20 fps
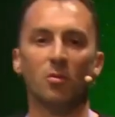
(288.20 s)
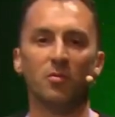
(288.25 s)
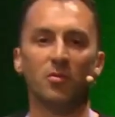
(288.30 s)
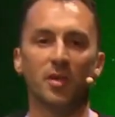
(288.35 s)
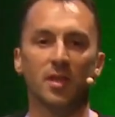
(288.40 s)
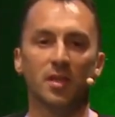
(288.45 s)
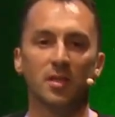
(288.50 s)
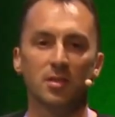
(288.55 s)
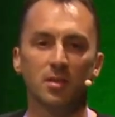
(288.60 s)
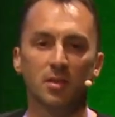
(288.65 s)

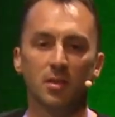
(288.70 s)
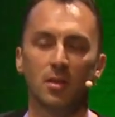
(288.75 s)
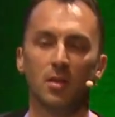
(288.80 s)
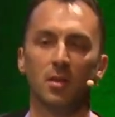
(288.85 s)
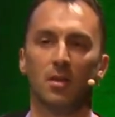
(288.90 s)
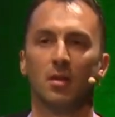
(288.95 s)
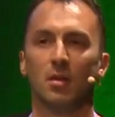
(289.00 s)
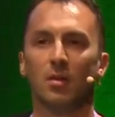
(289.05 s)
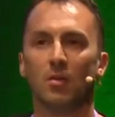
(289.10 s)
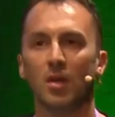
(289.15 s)
obvious.
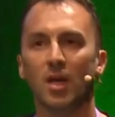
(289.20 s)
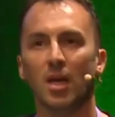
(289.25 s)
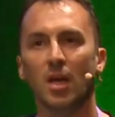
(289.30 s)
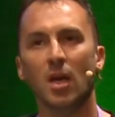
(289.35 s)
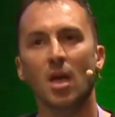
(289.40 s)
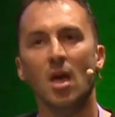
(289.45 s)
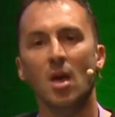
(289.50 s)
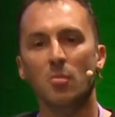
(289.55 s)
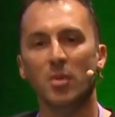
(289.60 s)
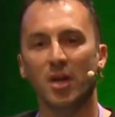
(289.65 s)

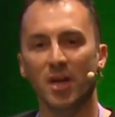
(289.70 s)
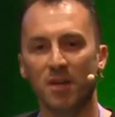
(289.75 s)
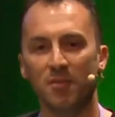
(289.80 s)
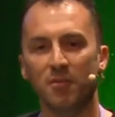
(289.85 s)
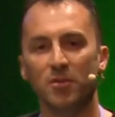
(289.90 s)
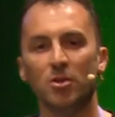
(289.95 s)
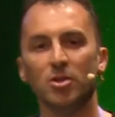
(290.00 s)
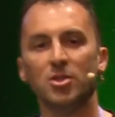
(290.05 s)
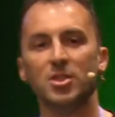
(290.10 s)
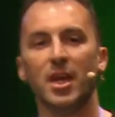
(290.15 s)
Okay, but
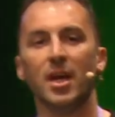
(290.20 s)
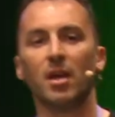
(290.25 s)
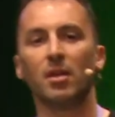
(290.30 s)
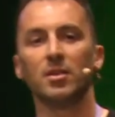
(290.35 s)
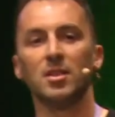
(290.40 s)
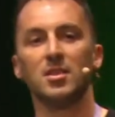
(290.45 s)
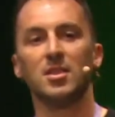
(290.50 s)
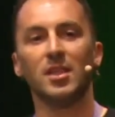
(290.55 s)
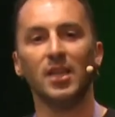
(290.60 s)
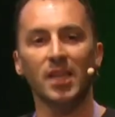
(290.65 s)
if your
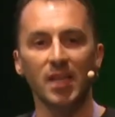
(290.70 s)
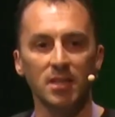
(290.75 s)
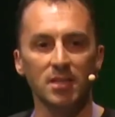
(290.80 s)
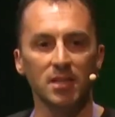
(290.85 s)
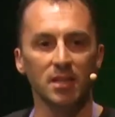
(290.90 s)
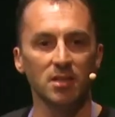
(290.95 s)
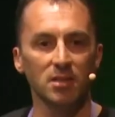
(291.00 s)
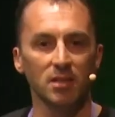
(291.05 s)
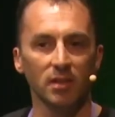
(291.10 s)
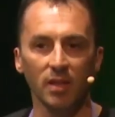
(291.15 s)
child is in
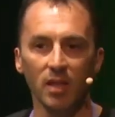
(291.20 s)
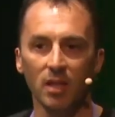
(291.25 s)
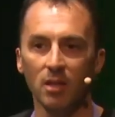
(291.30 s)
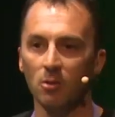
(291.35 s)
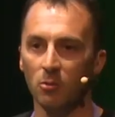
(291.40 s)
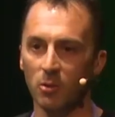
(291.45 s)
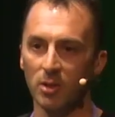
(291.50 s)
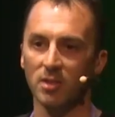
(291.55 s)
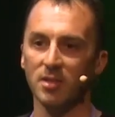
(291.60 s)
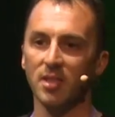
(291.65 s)
asystole,
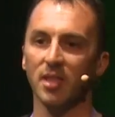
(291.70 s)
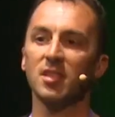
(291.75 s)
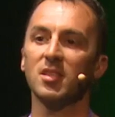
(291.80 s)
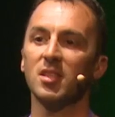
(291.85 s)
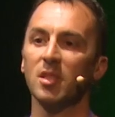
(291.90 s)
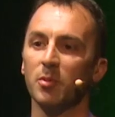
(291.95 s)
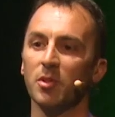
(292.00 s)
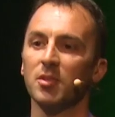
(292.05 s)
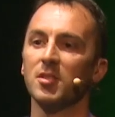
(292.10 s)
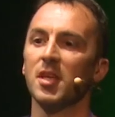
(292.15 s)
which
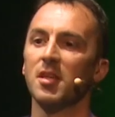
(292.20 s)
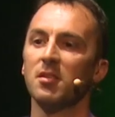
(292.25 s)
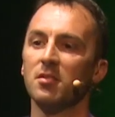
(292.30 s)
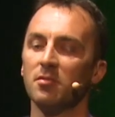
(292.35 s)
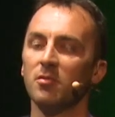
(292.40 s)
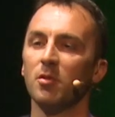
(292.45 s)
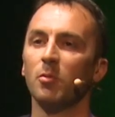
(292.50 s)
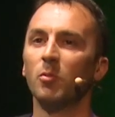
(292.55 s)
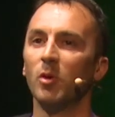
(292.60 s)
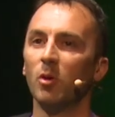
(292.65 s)
sixty percent
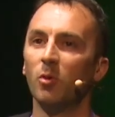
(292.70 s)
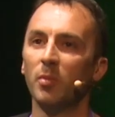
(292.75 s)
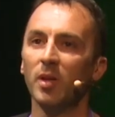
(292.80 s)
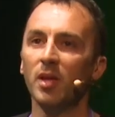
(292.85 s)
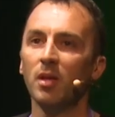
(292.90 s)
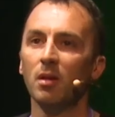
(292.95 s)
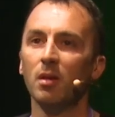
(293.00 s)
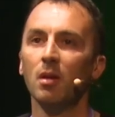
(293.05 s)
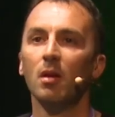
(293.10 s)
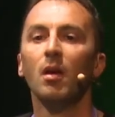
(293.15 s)
of them will
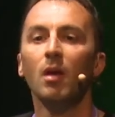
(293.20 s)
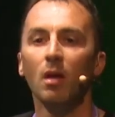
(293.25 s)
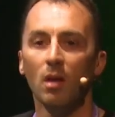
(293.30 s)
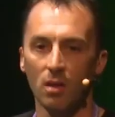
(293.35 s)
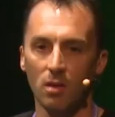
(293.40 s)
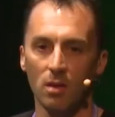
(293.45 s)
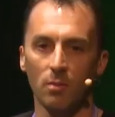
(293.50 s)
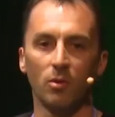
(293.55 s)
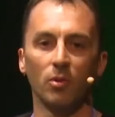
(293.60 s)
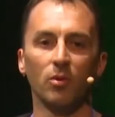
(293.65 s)
be,
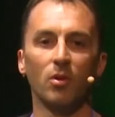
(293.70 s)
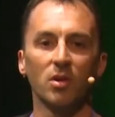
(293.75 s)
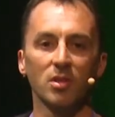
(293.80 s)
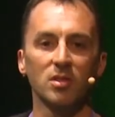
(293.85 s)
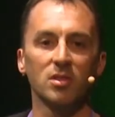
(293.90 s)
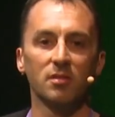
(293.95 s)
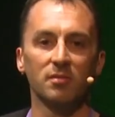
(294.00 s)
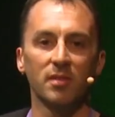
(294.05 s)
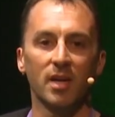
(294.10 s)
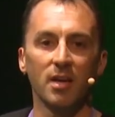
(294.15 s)
they will not
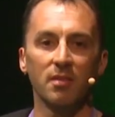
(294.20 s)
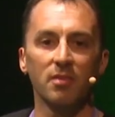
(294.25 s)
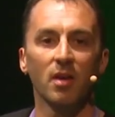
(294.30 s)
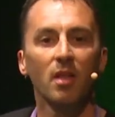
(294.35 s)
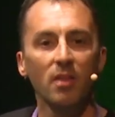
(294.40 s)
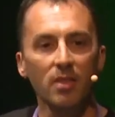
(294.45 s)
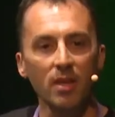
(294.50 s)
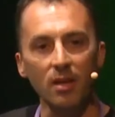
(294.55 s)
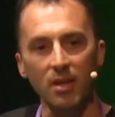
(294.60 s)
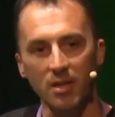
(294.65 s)
survive.
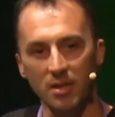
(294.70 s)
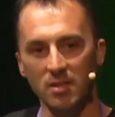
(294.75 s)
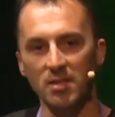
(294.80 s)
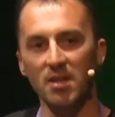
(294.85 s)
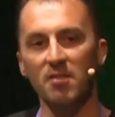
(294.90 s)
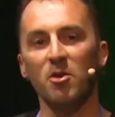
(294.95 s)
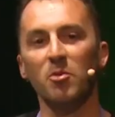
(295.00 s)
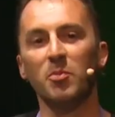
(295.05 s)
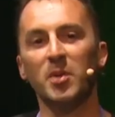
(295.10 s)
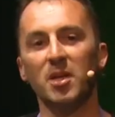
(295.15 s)
There has
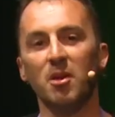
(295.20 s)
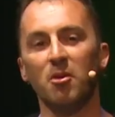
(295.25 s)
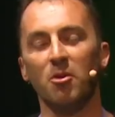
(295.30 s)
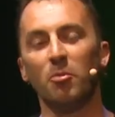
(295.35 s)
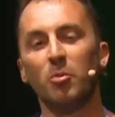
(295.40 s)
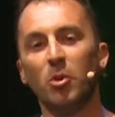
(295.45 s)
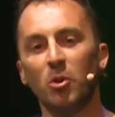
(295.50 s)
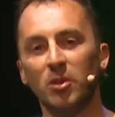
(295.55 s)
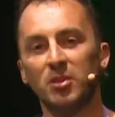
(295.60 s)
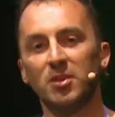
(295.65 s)
never been a
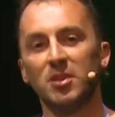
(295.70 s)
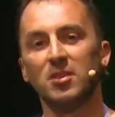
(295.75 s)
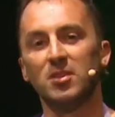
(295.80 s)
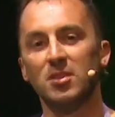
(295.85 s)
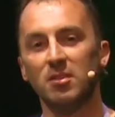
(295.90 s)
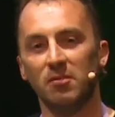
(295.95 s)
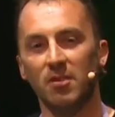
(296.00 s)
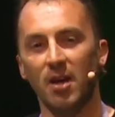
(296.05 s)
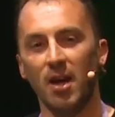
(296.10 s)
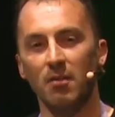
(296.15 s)
reported
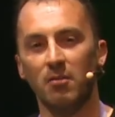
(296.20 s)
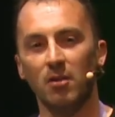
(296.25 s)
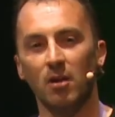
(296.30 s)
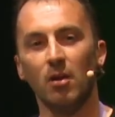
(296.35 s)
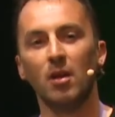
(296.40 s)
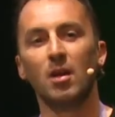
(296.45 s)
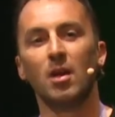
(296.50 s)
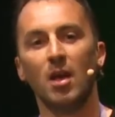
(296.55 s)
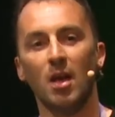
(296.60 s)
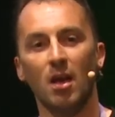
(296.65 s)

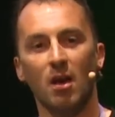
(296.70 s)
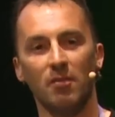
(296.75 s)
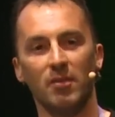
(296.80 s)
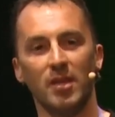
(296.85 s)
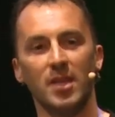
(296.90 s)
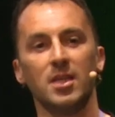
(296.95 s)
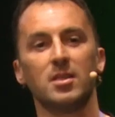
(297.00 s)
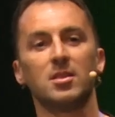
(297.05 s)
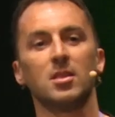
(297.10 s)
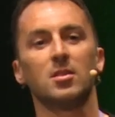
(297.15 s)
survivor of
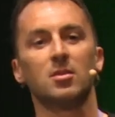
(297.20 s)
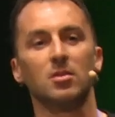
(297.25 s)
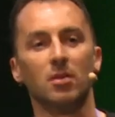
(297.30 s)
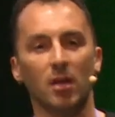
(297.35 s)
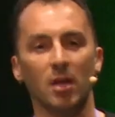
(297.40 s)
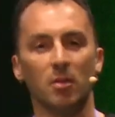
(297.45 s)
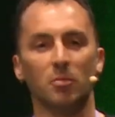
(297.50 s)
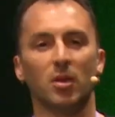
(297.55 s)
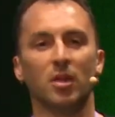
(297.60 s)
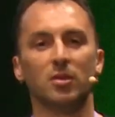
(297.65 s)

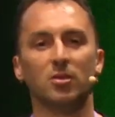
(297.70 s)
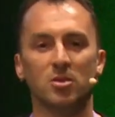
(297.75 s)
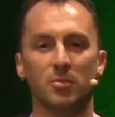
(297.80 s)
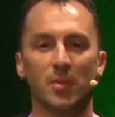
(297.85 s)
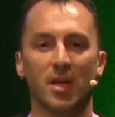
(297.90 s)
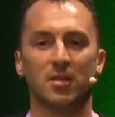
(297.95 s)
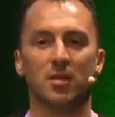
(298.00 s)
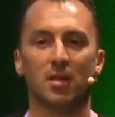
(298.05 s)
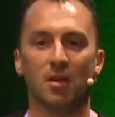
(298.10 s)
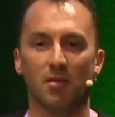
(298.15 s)
asystolic blunt
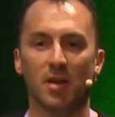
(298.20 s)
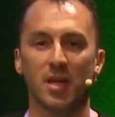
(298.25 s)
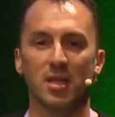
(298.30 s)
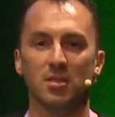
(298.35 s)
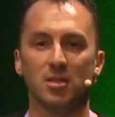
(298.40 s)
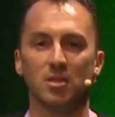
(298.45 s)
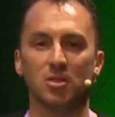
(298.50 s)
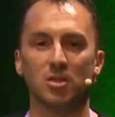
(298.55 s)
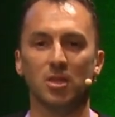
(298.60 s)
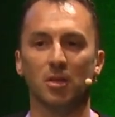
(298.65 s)
traumatic
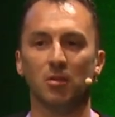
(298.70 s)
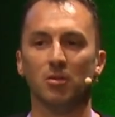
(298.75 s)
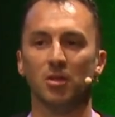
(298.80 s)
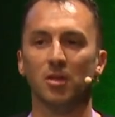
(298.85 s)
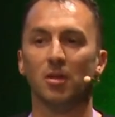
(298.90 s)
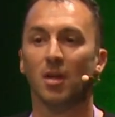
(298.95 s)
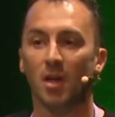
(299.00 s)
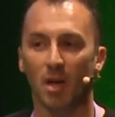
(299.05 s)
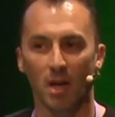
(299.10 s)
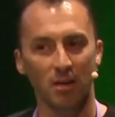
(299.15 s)
arrest in
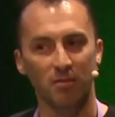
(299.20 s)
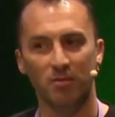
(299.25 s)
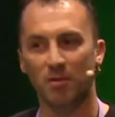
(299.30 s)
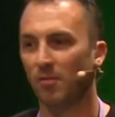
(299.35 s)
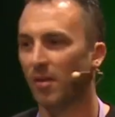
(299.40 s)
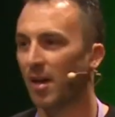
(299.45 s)
children, and if